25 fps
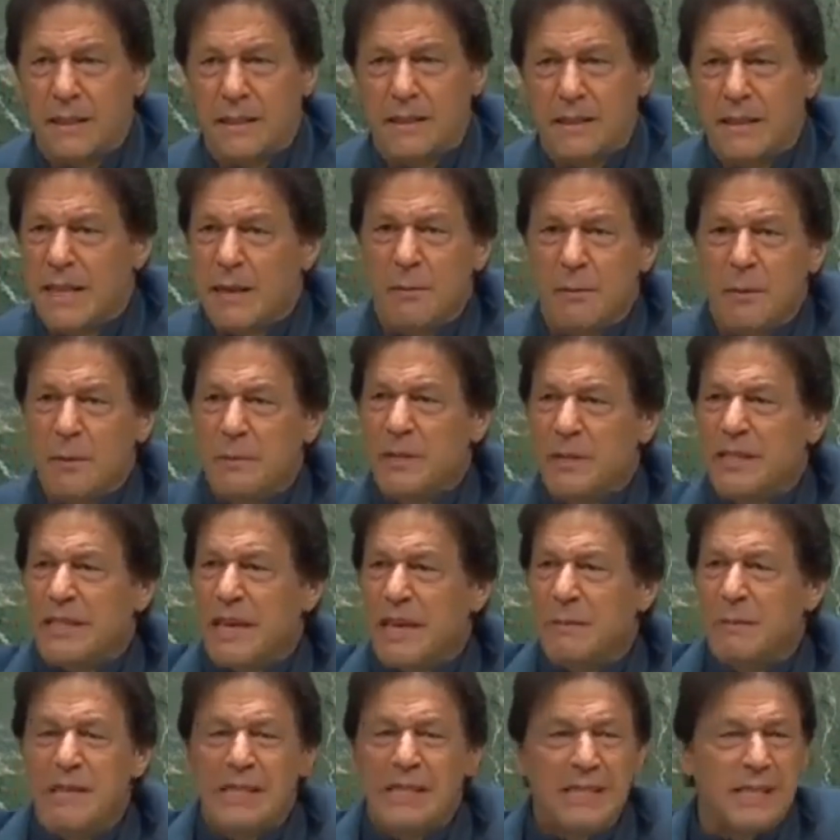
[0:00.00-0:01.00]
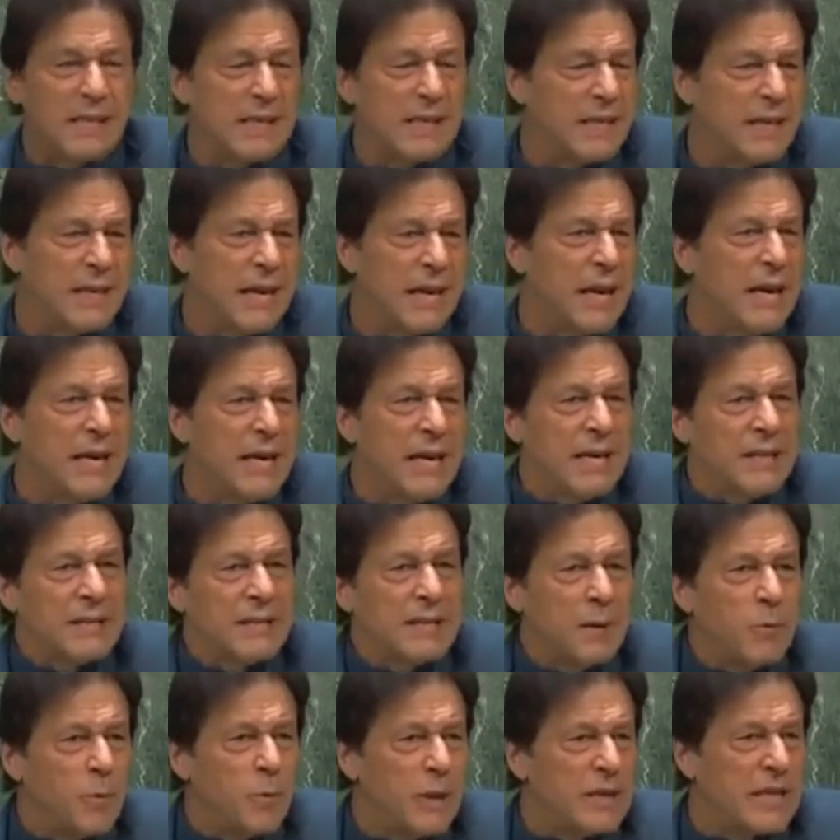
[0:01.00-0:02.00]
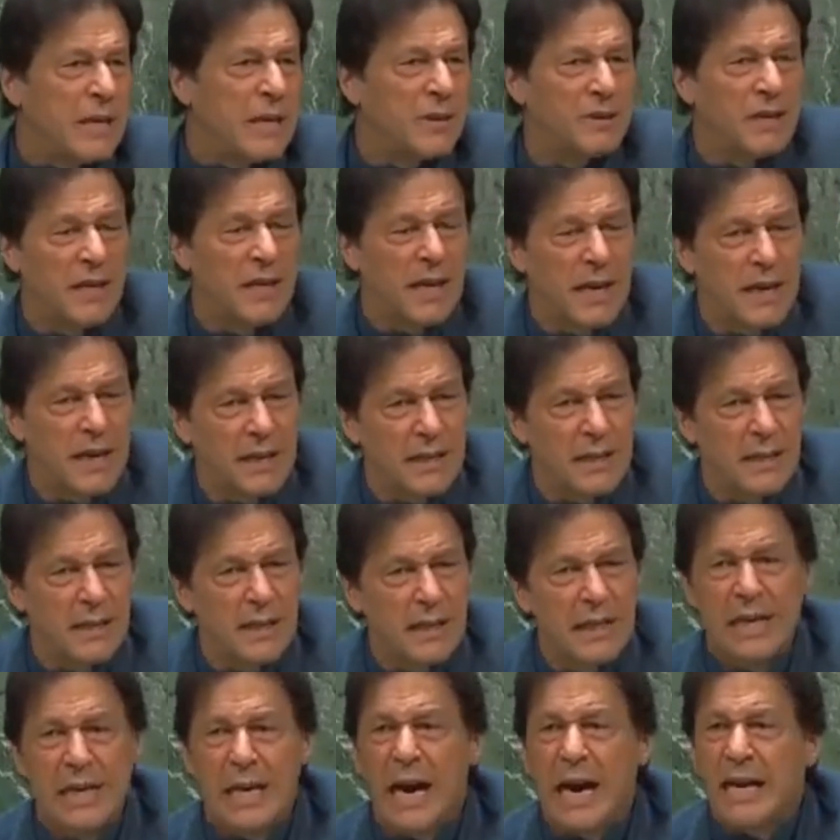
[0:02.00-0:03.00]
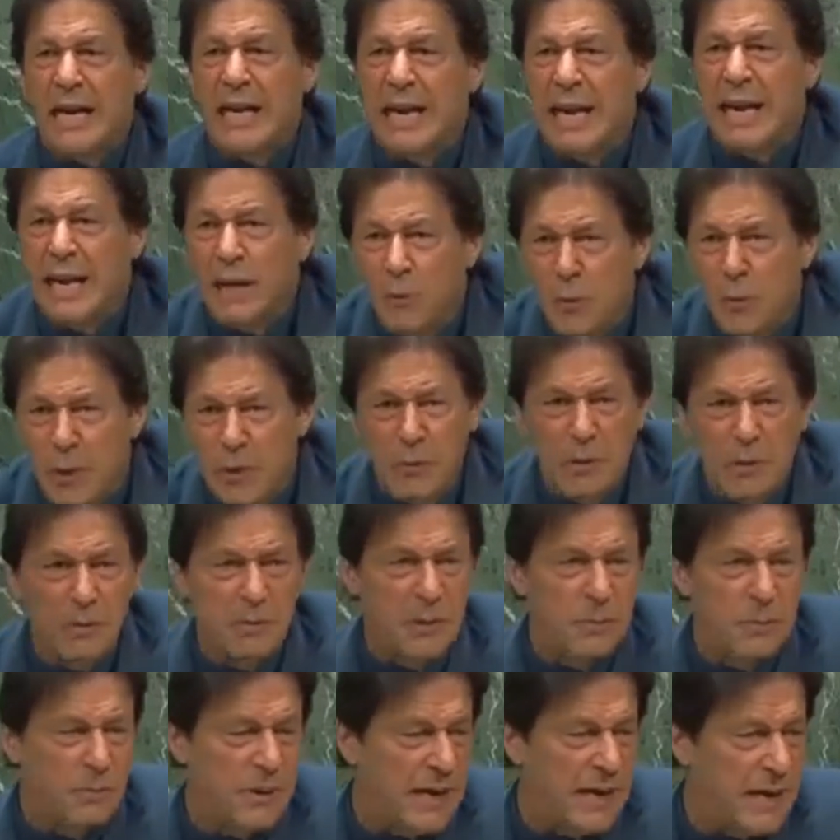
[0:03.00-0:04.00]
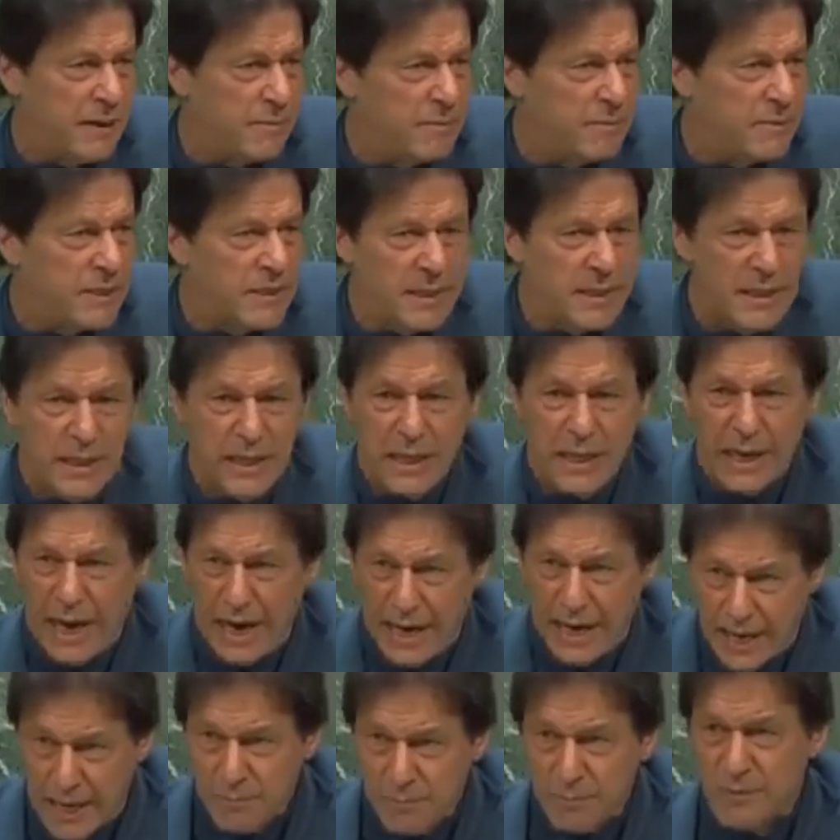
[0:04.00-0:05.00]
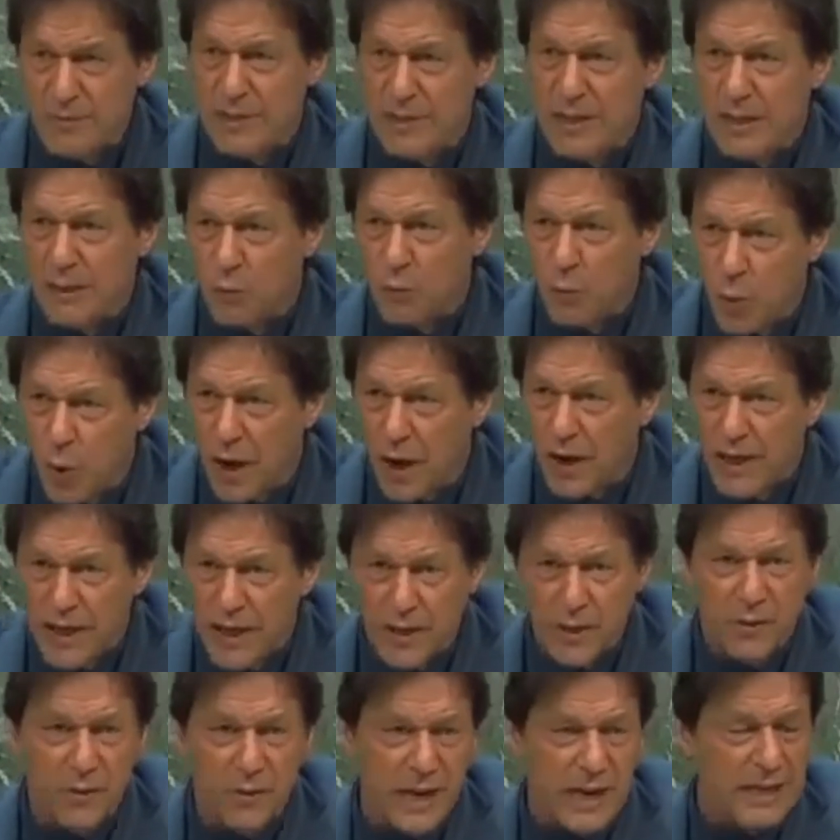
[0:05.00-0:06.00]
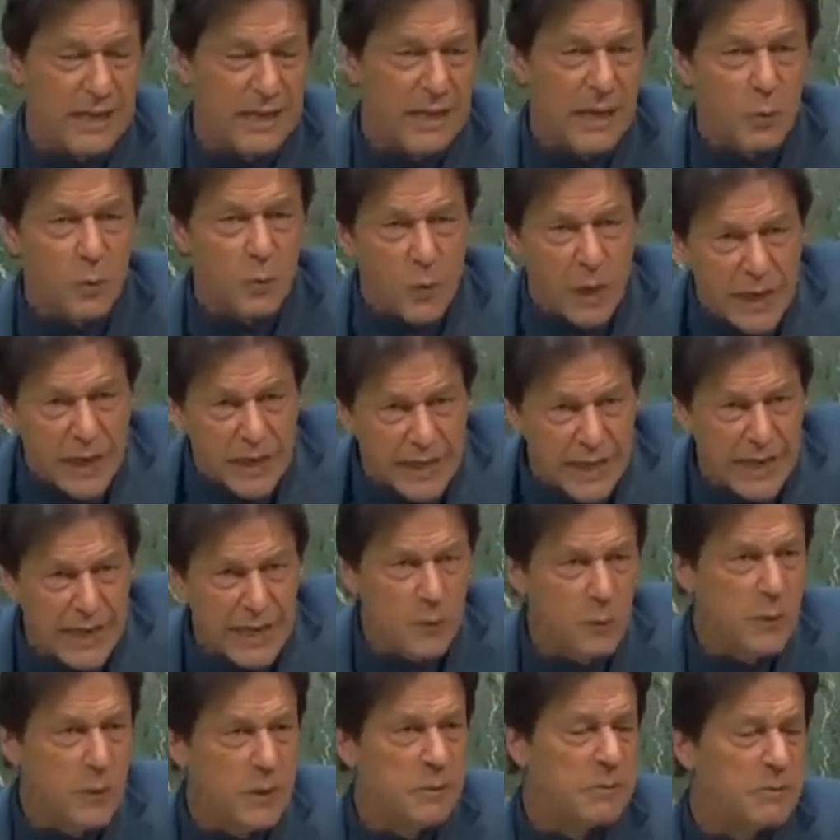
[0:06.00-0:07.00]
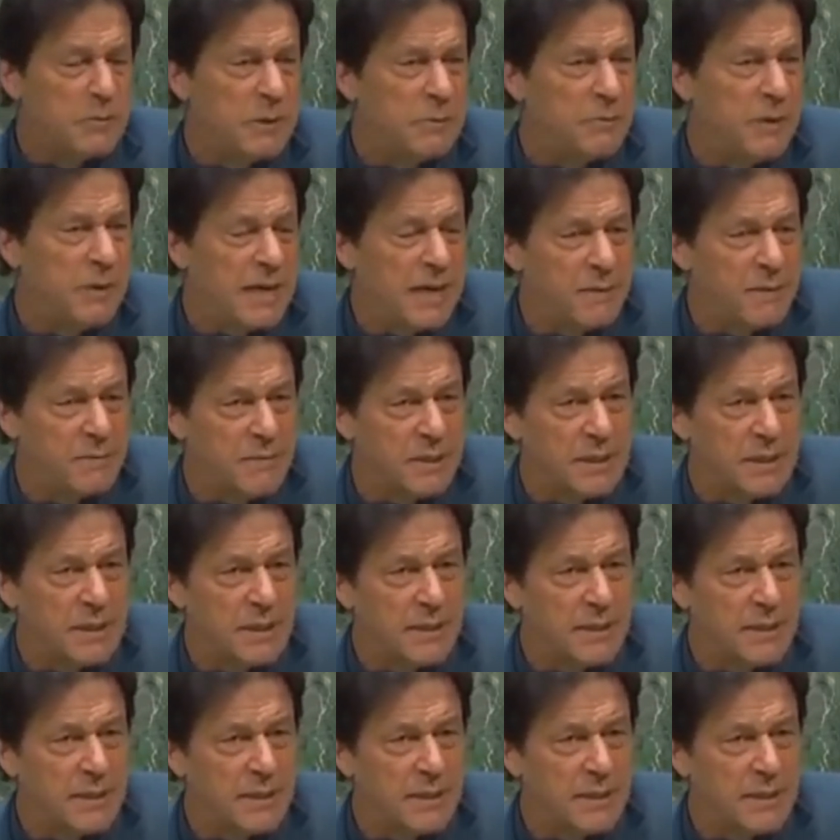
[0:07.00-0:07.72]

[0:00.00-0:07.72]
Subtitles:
there will be some incident in India somewhere down the line. Again, we will be blamed. And I'm warning you right now, again, we will be blamed.